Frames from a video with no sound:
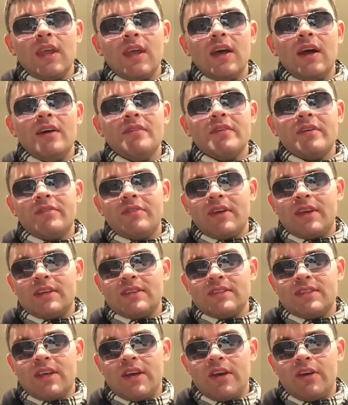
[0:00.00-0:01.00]
other
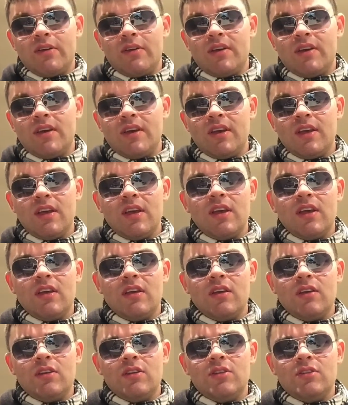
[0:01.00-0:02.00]
things though,
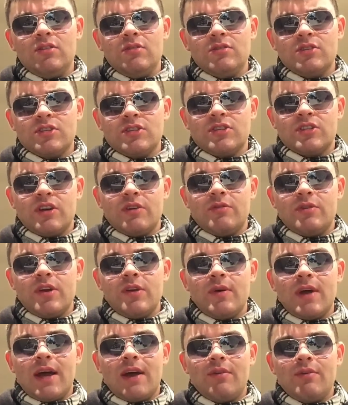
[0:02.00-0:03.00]
you just don't know
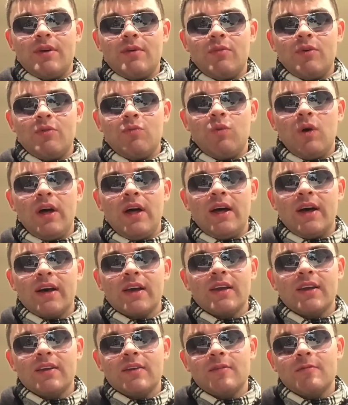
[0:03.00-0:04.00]
how it would
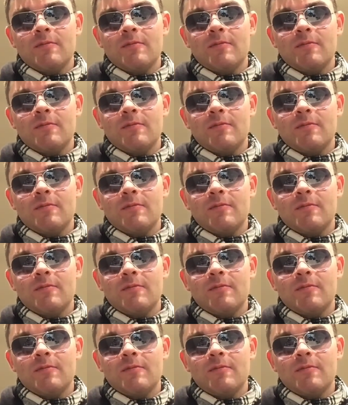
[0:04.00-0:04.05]
work.